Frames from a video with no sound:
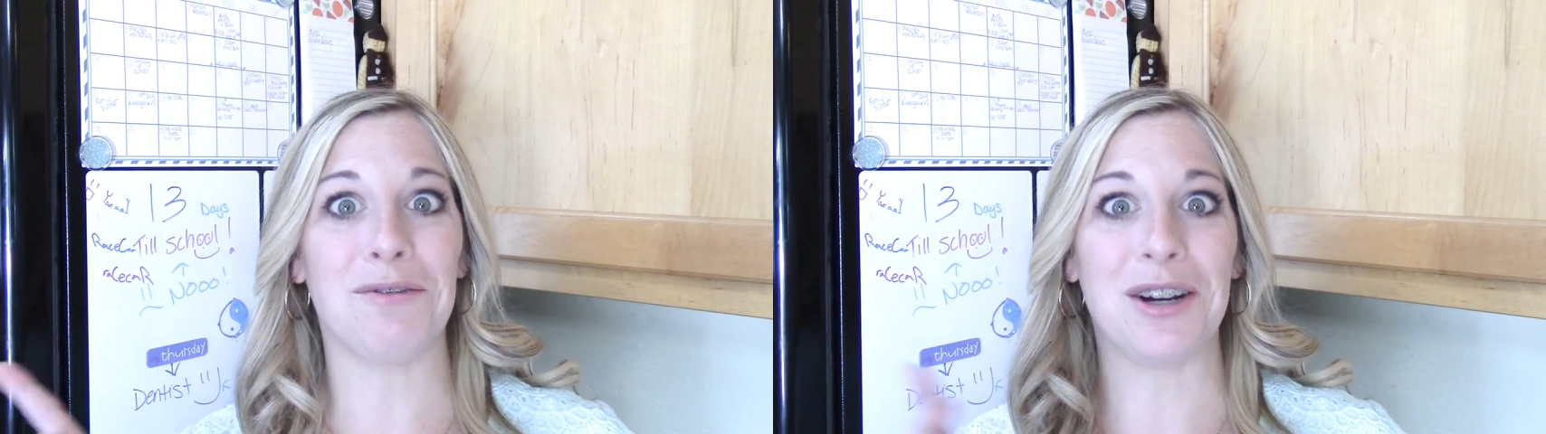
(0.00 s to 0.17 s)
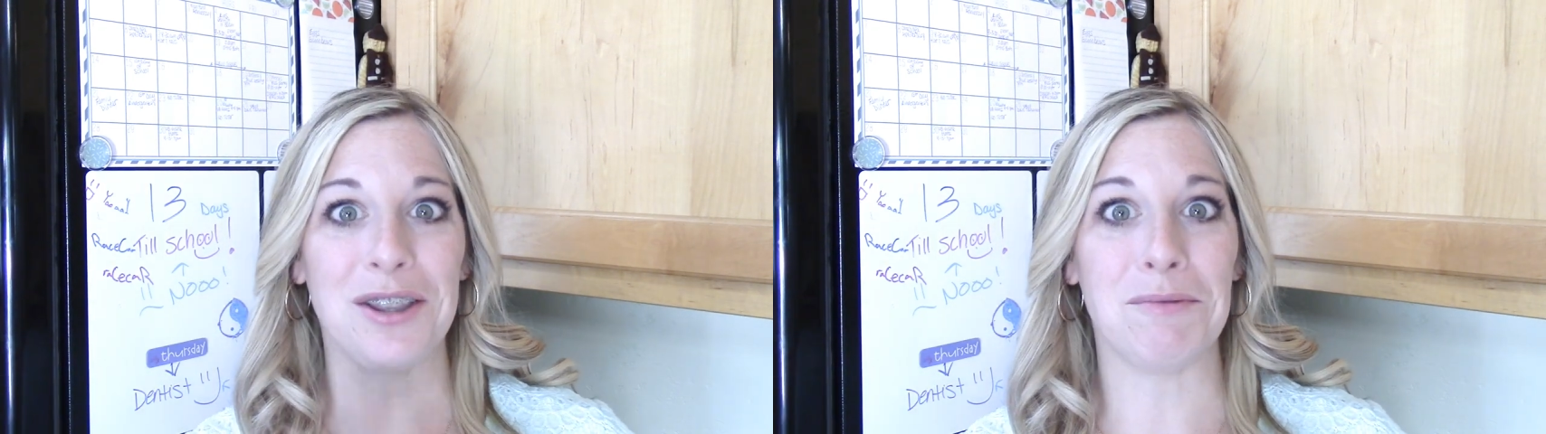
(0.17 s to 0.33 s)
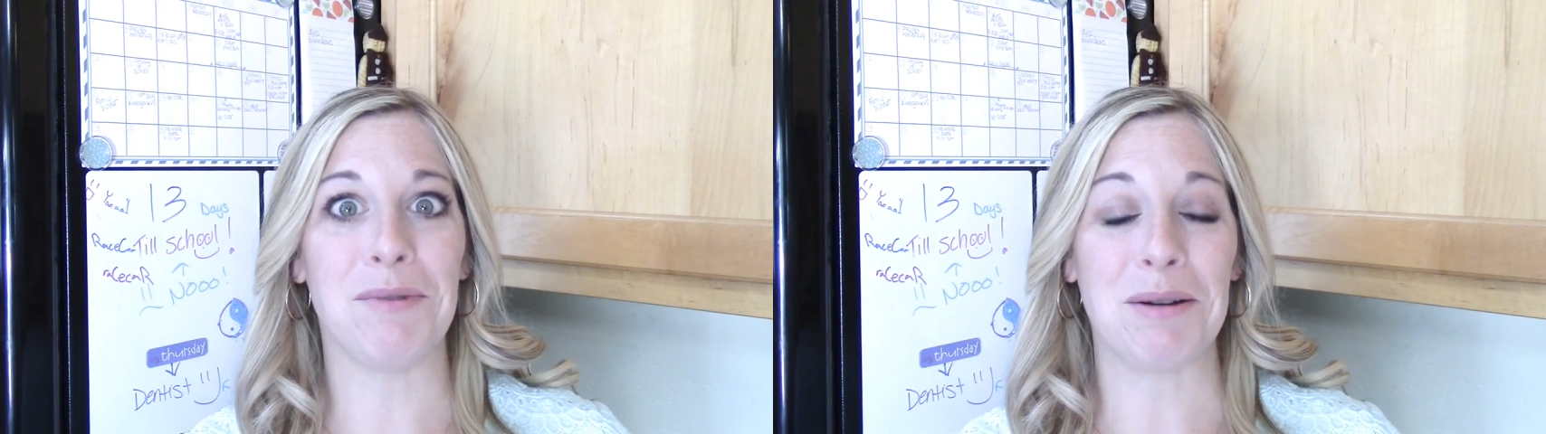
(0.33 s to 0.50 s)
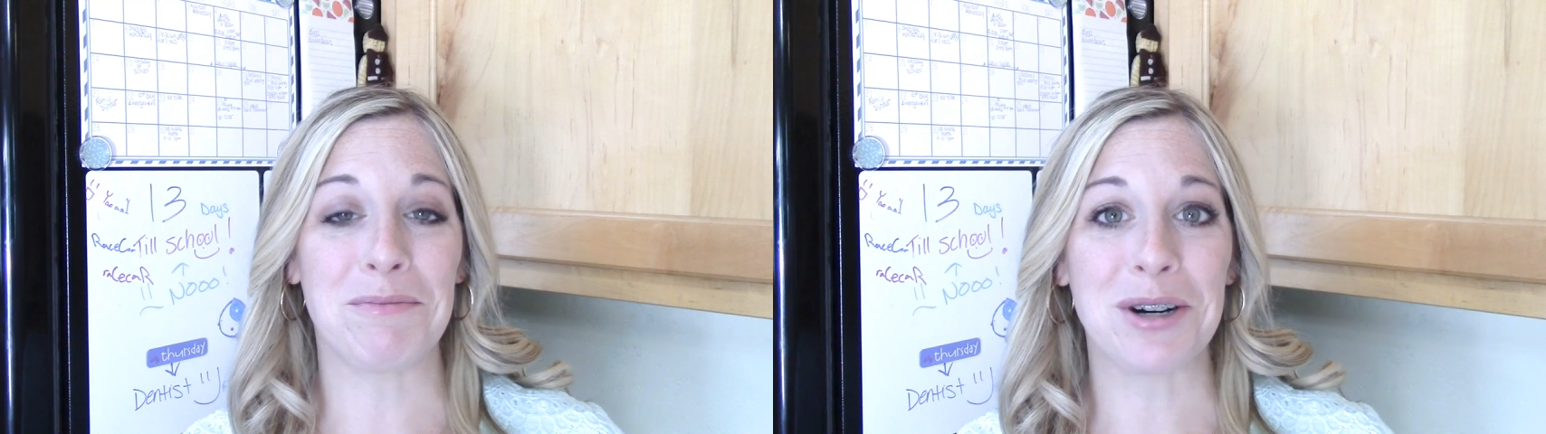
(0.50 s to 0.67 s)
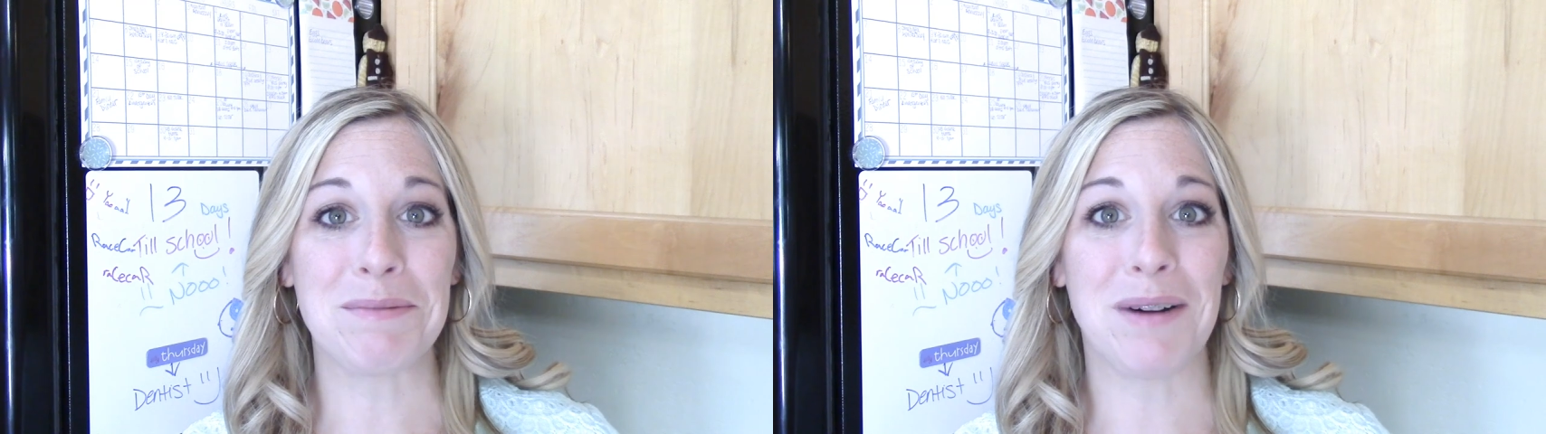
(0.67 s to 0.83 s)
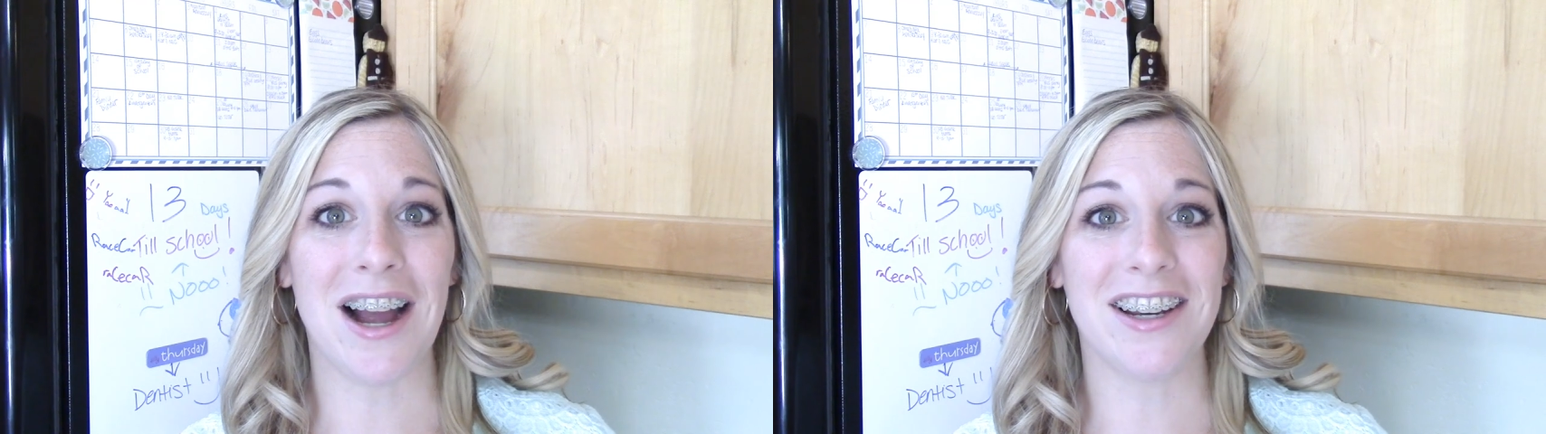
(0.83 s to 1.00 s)
on the
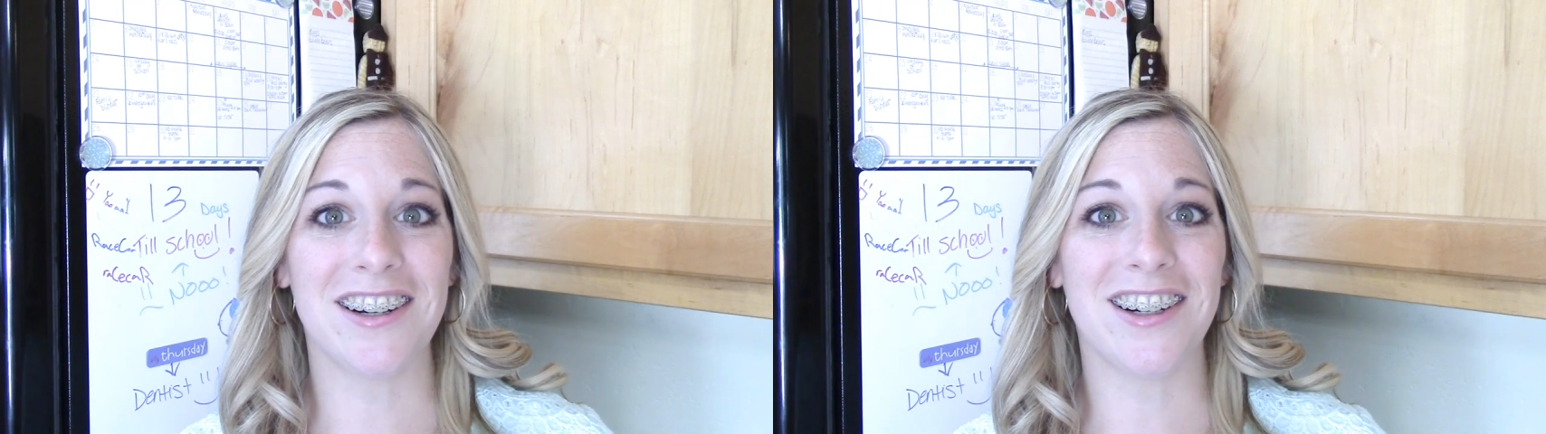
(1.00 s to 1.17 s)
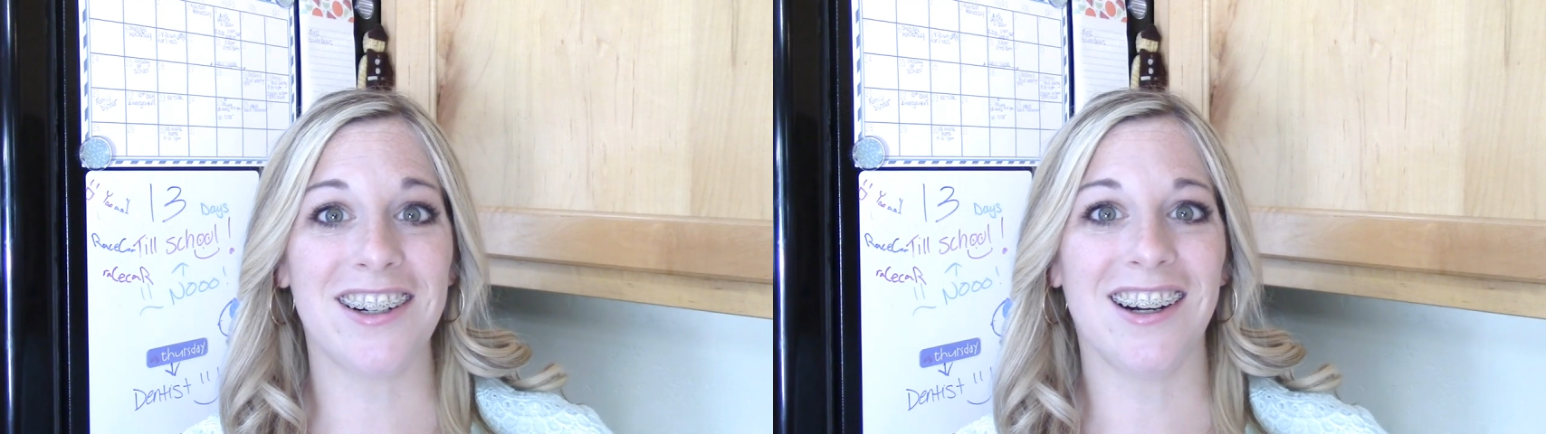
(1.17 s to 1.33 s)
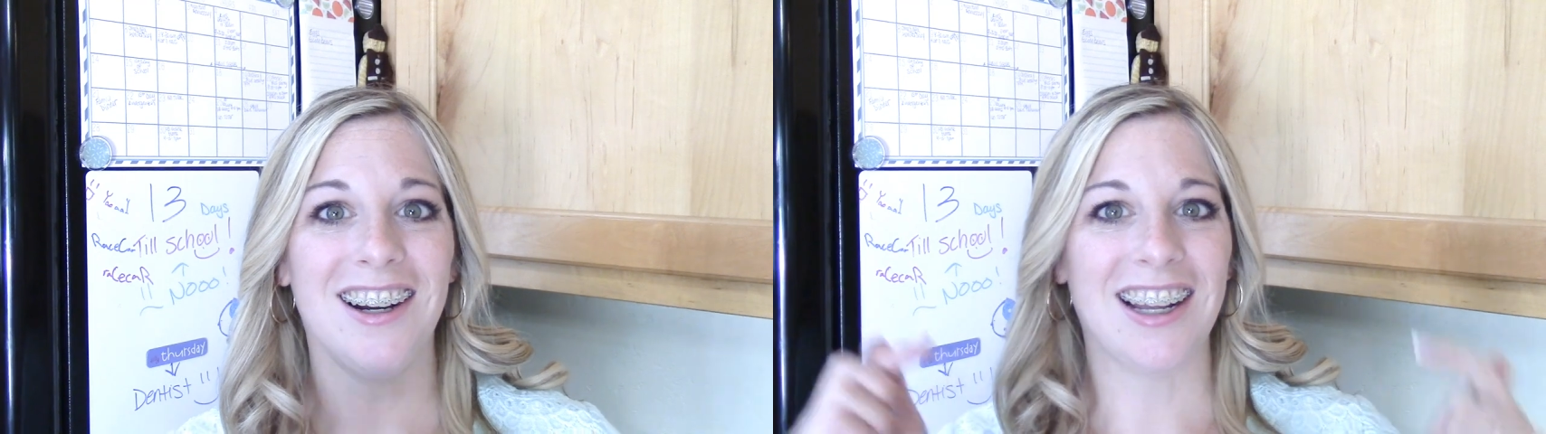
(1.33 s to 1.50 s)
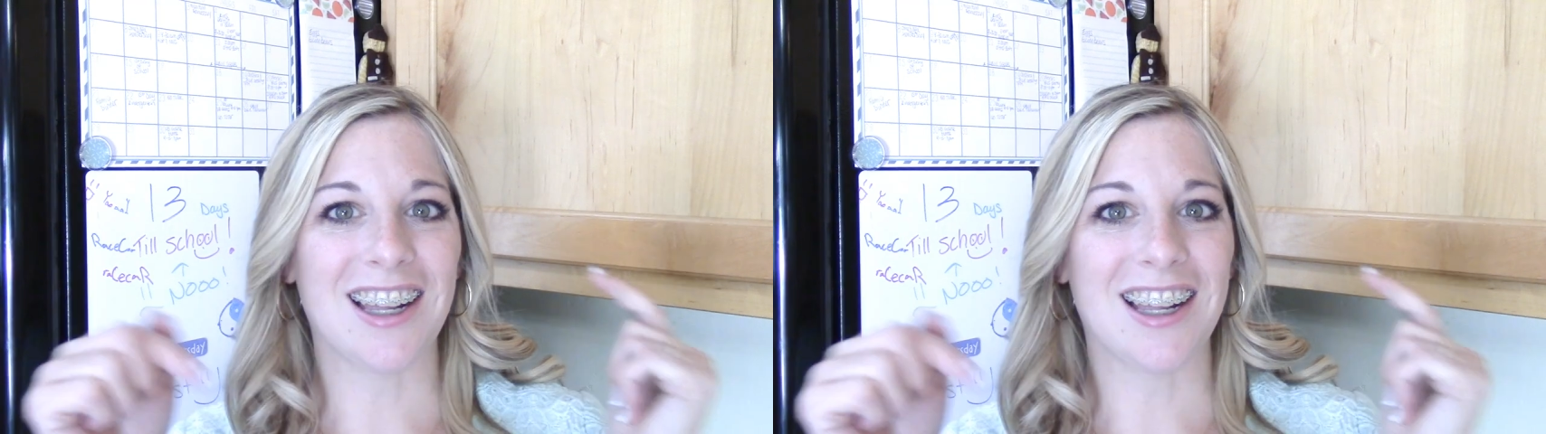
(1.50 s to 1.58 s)
memory binder.